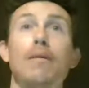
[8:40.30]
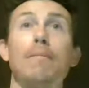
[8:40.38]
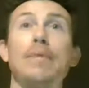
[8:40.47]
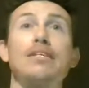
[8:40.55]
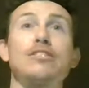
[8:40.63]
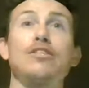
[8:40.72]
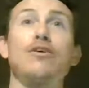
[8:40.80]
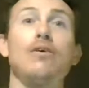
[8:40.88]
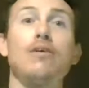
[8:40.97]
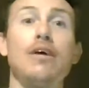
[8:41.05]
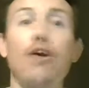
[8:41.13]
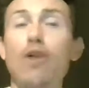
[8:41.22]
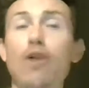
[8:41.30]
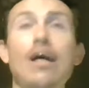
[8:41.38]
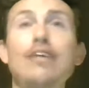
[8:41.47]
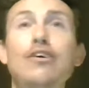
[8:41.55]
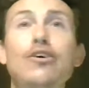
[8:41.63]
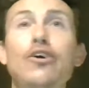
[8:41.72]
Because in all
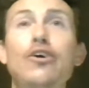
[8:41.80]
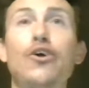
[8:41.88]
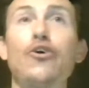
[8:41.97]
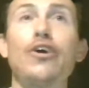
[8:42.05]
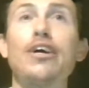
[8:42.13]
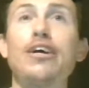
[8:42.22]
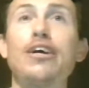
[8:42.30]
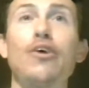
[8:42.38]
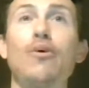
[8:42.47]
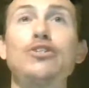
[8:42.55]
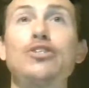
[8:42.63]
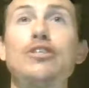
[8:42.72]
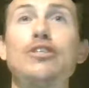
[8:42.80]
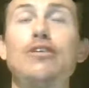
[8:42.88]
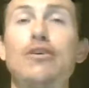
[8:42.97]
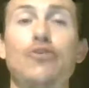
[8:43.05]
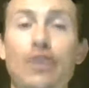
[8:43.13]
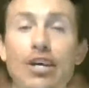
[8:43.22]
likelihood, you're going to get a question.
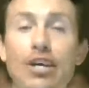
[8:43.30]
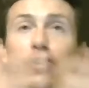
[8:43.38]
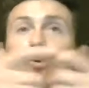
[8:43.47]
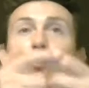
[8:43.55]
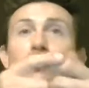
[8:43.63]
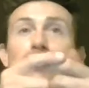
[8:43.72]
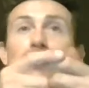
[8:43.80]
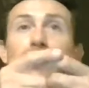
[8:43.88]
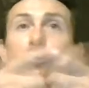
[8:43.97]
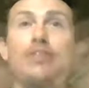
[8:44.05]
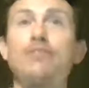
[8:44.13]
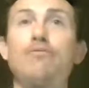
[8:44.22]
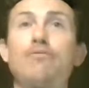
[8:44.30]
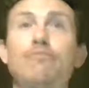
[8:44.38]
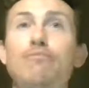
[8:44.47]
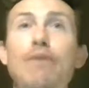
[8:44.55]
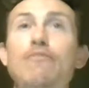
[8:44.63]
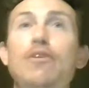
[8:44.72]
You're going to get the questions anyways,
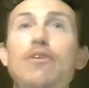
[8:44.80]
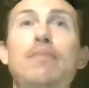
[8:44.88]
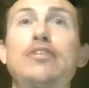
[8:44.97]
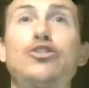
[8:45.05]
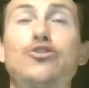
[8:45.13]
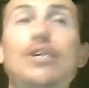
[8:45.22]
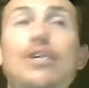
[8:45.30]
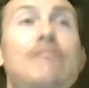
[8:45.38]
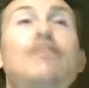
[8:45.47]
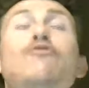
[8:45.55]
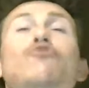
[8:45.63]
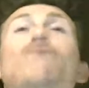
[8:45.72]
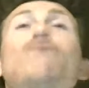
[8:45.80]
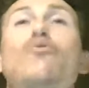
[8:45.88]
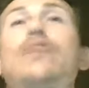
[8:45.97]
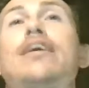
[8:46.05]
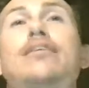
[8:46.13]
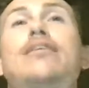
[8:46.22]
right via messenger, even if you
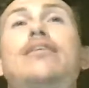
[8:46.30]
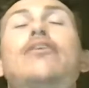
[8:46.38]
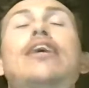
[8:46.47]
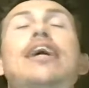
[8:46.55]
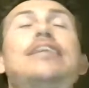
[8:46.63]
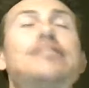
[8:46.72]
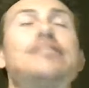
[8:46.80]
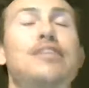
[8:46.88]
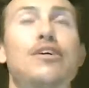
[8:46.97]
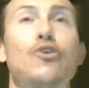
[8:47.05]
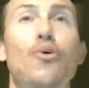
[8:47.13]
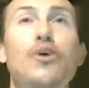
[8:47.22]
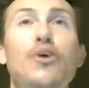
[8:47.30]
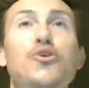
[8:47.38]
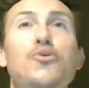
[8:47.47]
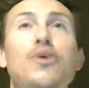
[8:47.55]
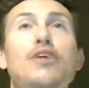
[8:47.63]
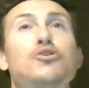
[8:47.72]
wrote that in there. It's going to annoy you.